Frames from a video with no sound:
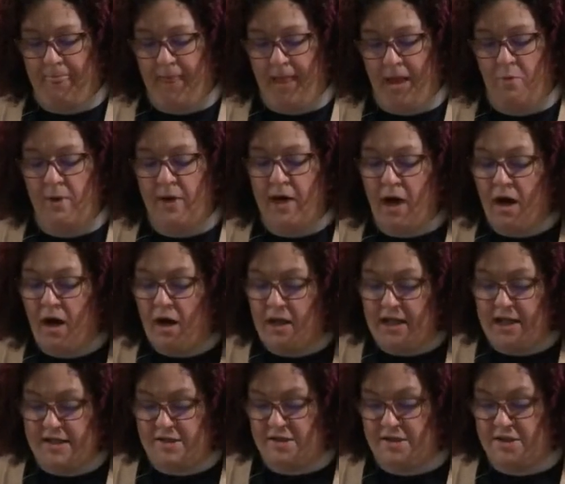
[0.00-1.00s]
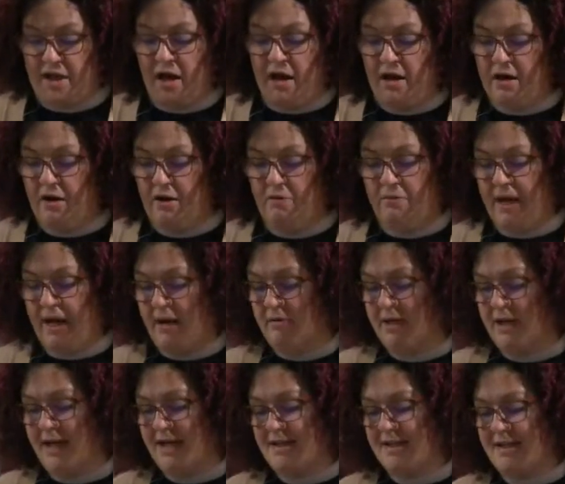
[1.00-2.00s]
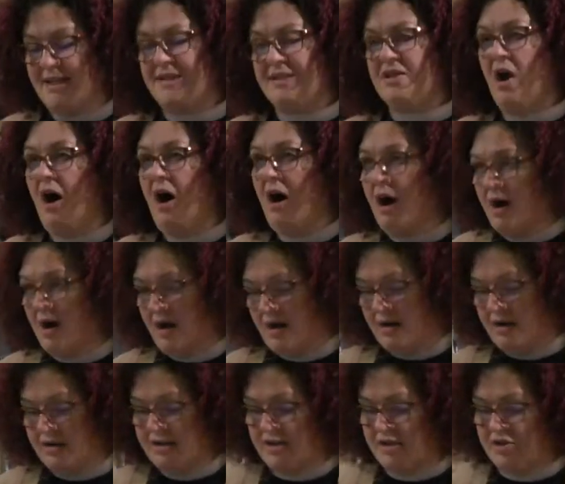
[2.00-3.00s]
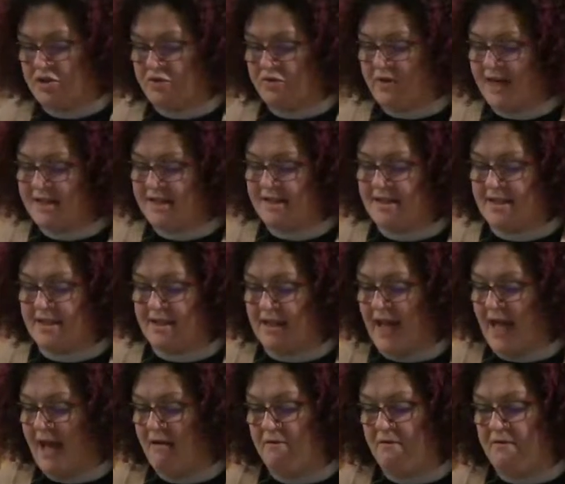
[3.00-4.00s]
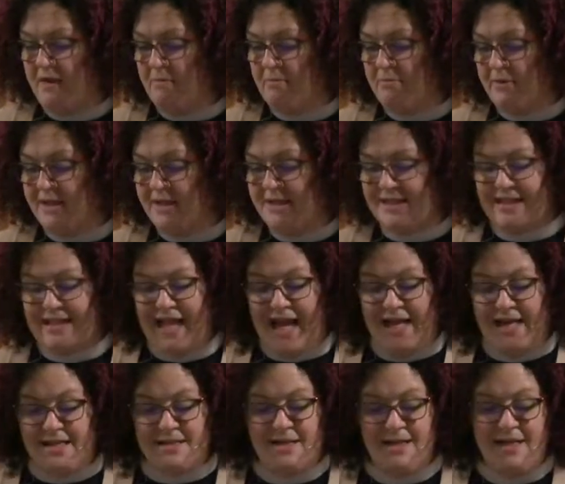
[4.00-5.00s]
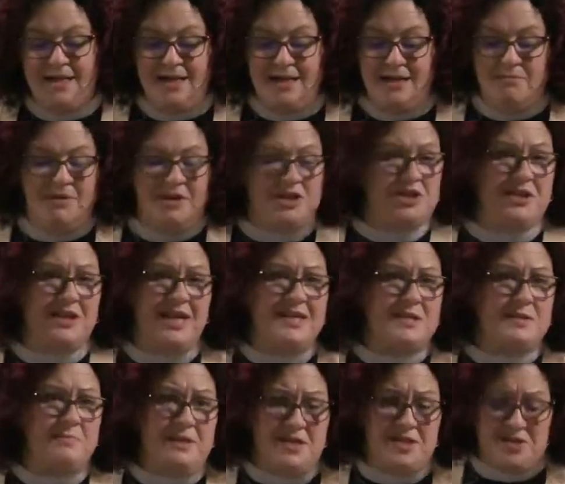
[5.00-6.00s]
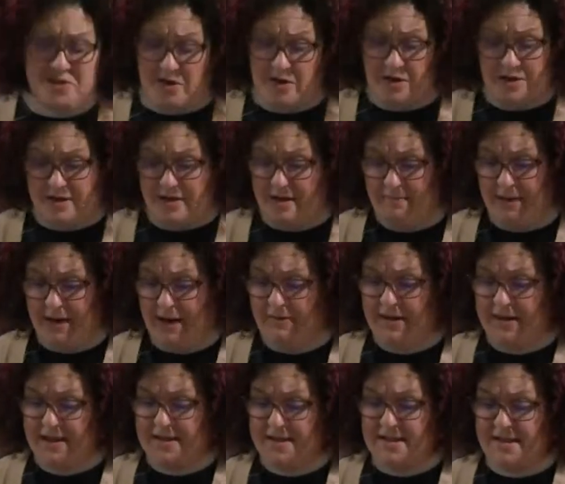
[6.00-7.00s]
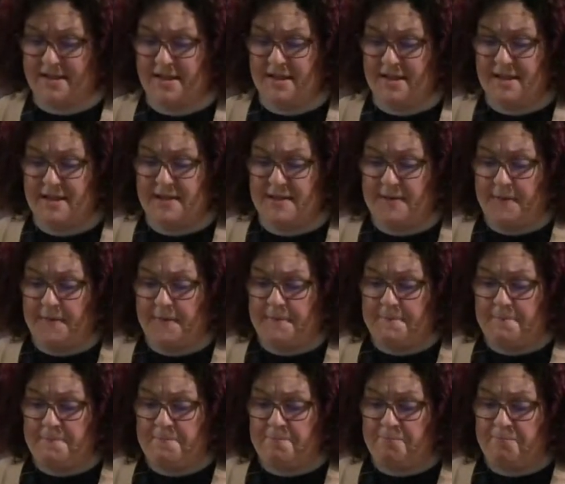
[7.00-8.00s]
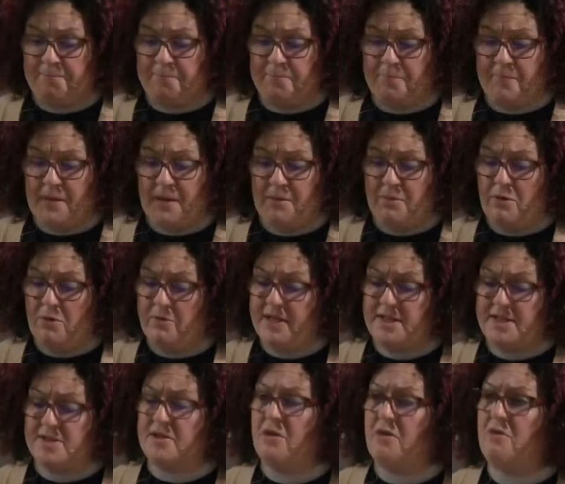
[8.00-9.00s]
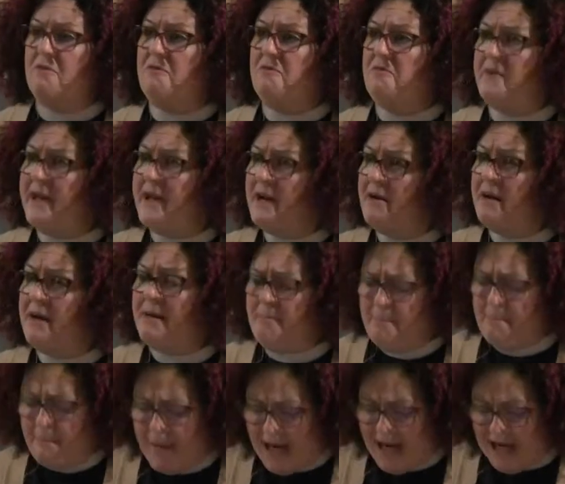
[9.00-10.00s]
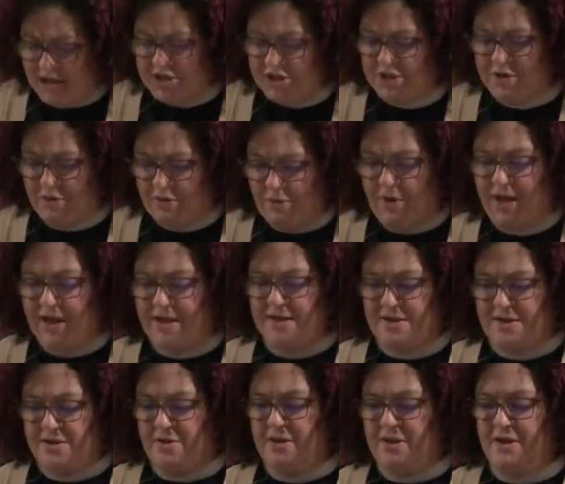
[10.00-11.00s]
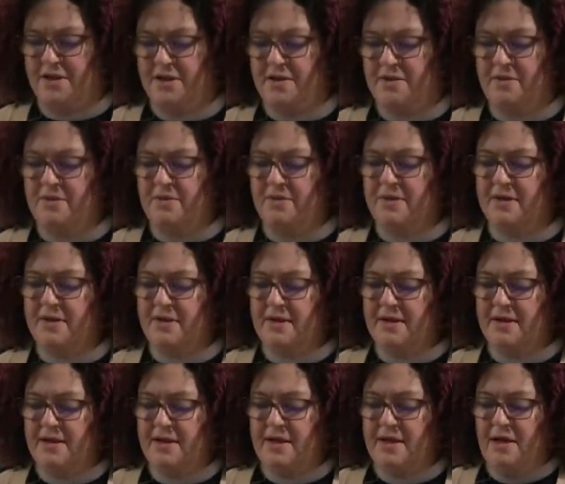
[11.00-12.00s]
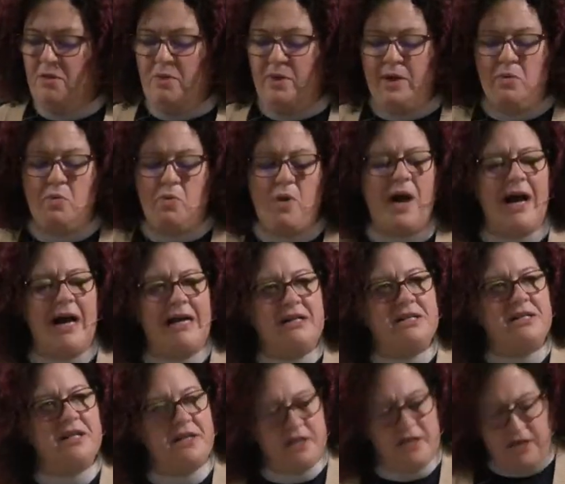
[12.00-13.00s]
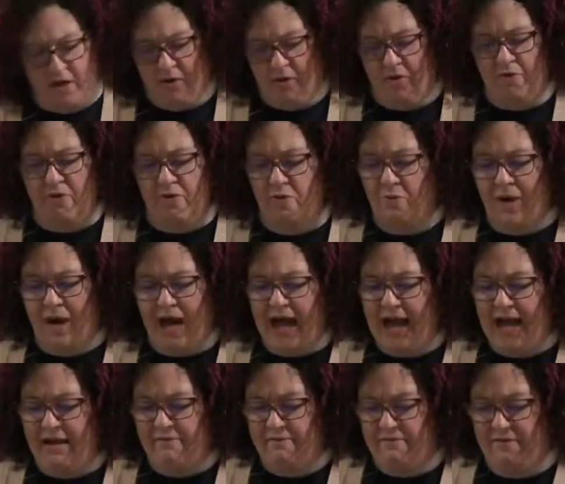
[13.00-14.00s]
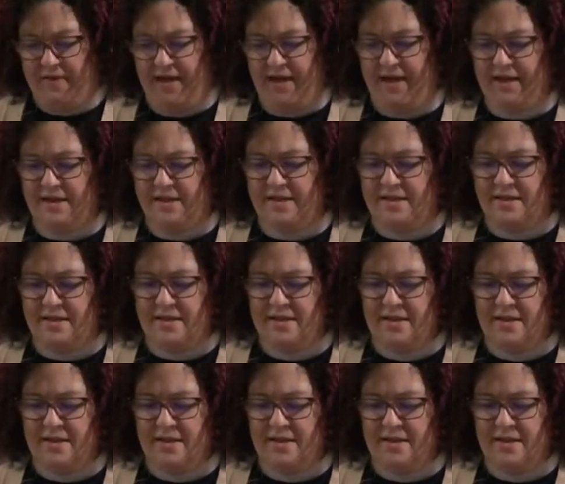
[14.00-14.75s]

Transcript: When all is dark around us, it's hard to trust the life that brings light, much less be certain about it. But we so very much want certitude. We want to know the why of things.